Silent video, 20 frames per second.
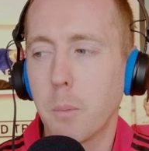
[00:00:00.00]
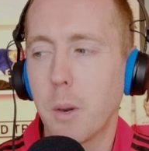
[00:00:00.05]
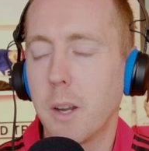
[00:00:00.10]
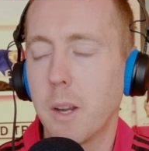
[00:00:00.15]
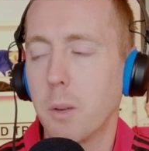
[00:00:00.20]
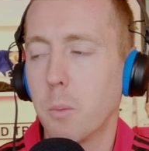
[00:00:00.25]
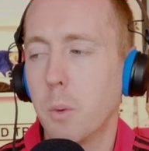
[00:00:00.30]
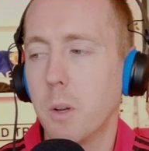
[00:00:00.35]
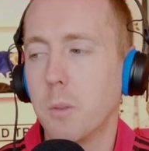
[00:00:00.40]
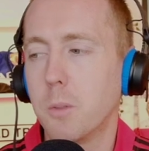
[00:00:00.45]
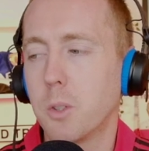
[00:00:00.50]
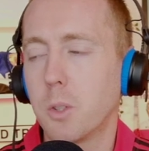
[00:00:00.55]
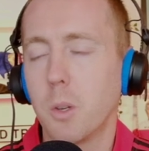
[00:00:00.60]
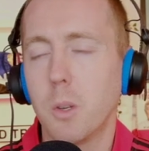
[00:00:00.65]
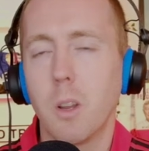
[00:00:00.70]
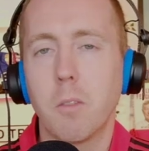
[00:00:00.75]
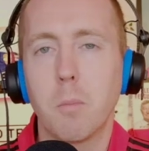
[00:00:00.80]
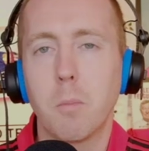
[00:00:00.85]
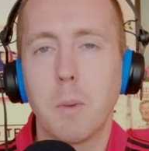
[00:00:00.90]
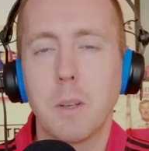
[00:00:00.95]
Brandon Williams is good
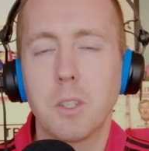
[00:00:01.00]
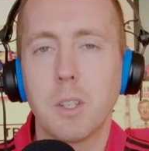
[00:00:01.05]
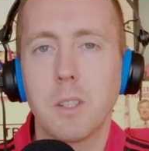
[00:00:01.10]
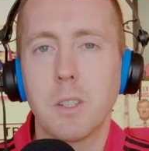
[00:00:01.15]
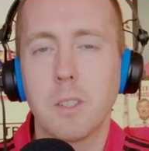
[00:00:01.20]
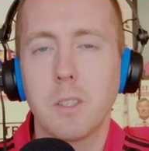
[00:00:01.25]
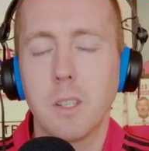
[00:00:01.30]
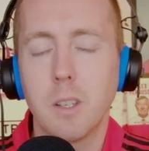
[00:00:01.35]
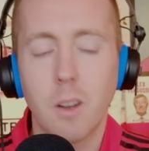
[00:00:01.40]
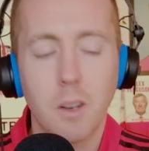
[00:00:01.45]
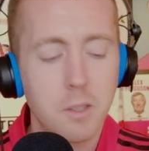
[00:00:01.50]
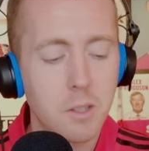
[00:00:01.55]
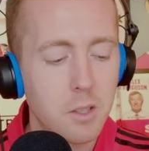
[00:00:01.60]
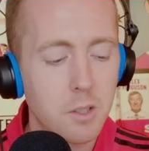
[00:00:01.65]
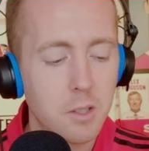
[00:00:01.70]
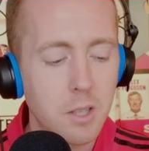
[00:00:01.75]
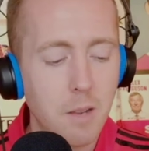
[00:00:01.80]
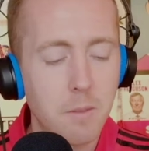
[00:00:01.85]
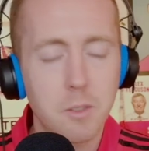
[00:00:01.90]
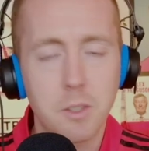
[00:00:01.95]
enough for Manchester United.
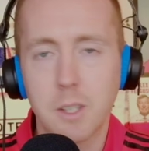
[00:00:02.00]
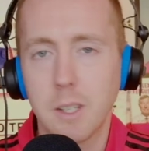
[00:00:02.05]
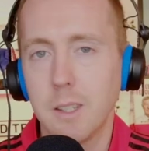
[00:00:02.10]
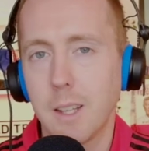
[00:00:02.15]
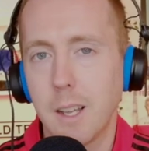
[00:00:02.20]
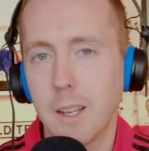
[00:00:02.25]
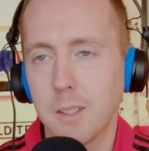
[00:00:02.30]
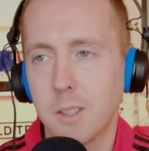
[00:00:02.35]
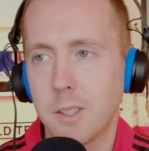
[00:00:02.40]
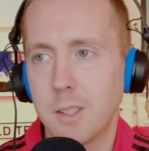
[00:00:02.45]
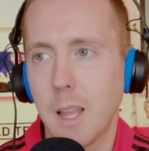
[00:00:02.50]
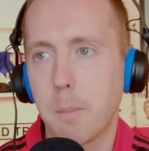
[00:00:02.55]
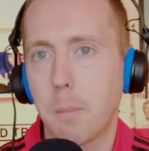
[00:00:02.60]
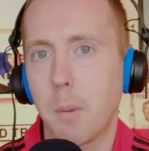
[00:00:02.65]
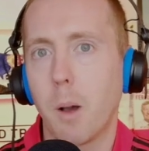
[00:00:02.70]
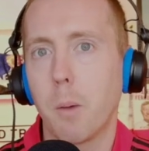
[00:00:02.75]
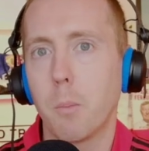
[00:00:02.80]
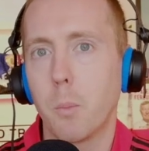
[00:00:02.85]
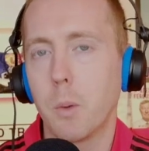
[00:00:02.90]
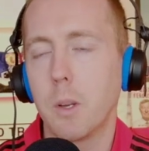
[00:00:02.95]
Just haven't seen that step
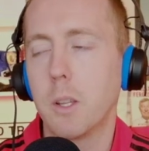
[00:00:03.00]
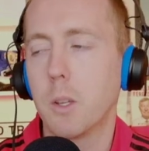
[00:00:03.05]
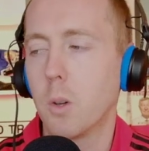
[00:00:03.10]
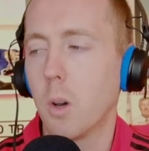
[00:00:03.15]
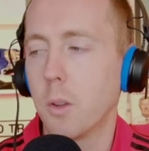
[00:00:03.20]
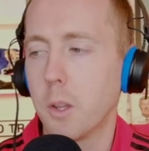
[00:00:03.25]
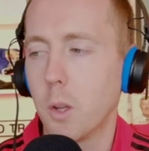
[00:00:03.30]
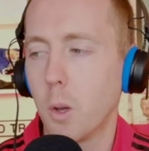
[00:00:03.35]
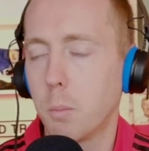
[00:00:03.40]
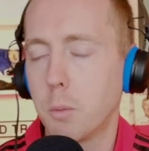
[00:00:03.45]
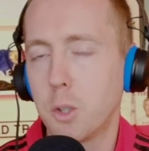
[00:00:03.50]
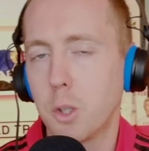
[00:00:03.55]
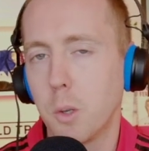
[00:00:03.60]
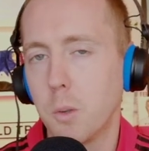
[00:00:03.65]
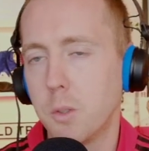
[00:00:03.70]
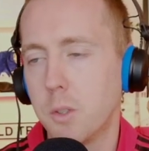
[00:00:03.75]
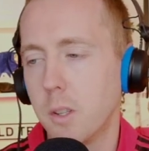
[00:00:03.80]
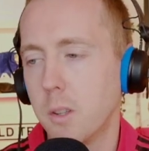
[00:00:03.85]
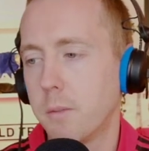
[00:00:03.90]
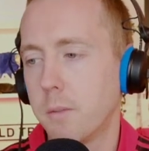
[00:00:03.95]
up when he got the
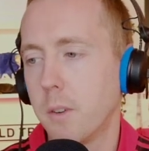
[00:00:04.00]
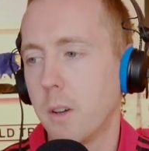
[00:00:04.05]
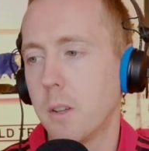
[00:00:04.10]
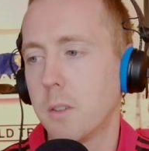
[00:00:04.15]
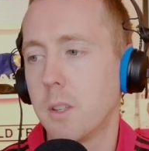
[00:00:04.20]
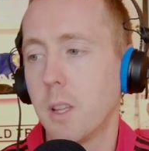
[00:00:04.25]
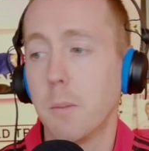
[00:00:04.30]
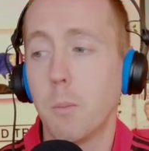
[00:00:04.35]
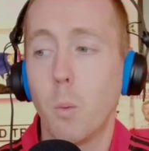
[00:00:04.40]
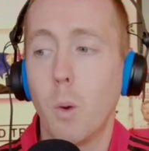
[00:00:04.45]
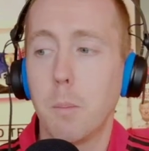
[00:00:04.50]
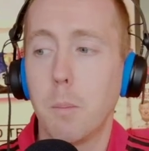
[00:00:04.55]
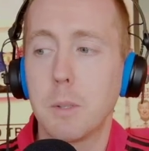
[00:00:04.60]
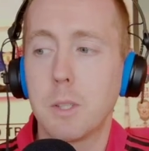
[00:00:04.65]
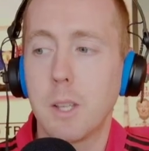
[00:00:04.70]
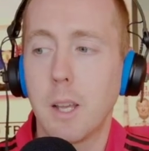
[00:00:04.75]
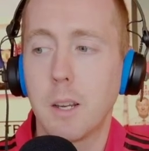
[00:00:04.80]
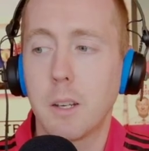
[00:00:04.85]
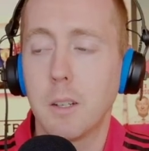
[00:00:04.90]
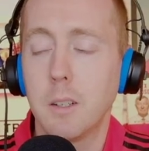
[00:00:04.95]
opportunity in the first team.
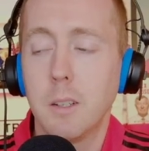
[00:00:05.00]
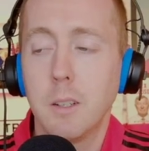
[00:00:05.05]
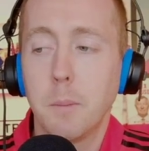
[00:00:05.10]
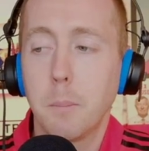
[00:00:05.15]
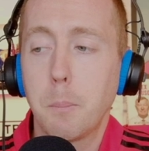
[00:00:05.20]
Wan-Bissaka,